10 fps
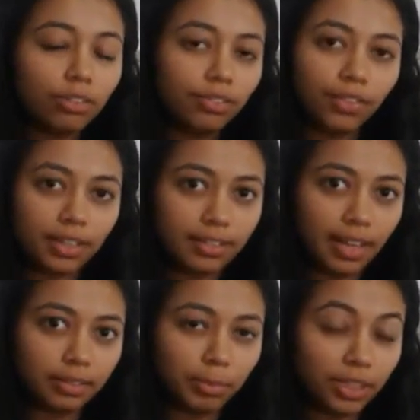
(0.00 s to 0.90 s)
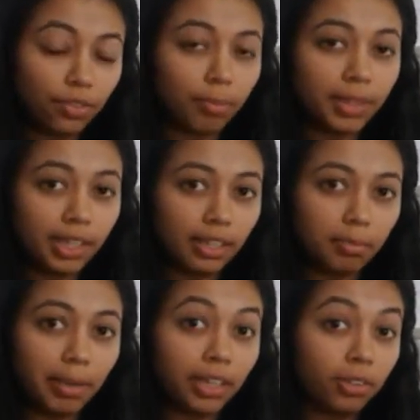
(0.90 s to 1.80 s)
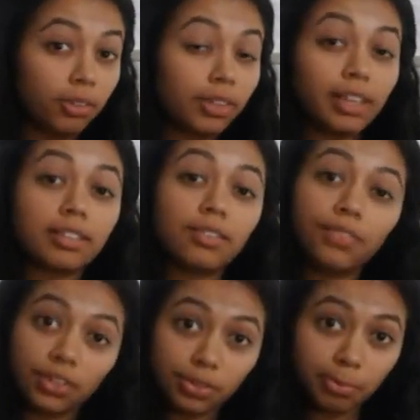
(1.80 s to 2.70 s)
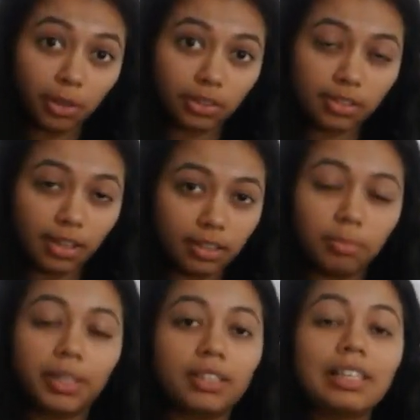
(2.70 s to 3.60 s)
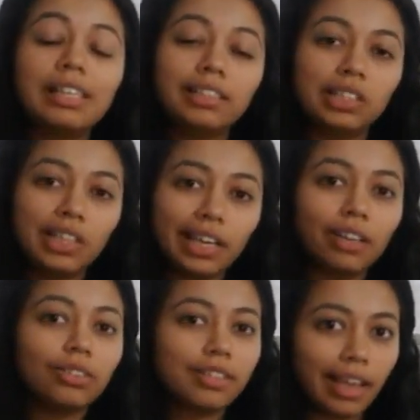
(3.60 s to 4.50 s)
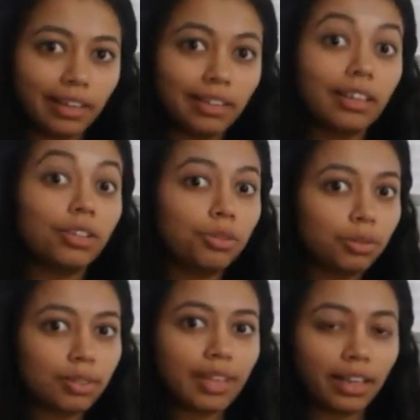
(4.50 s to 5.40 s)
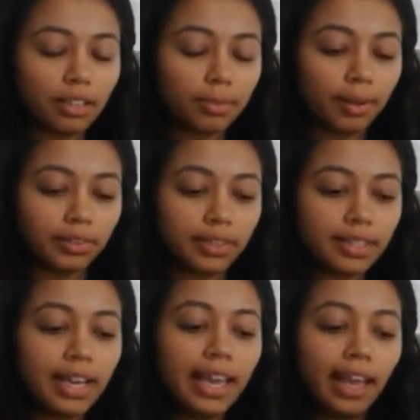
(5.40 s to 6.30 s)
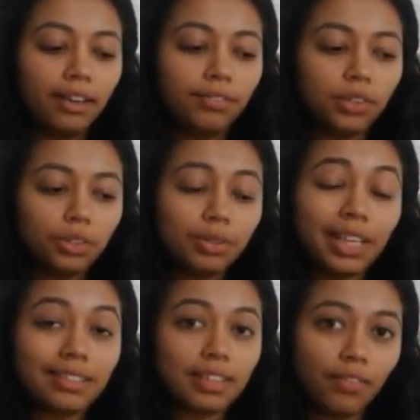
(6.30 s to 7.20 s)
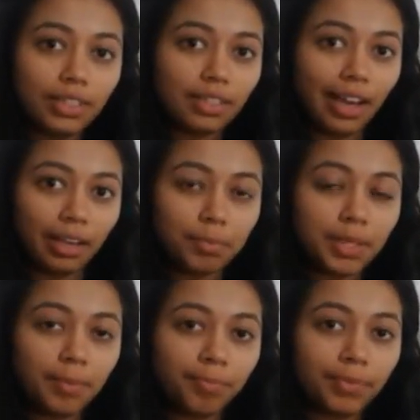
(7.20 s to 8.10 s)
out the first element from the heap and you know that's the first smallest element. You take out the second and you know the second smallest. And if you do that 7 times,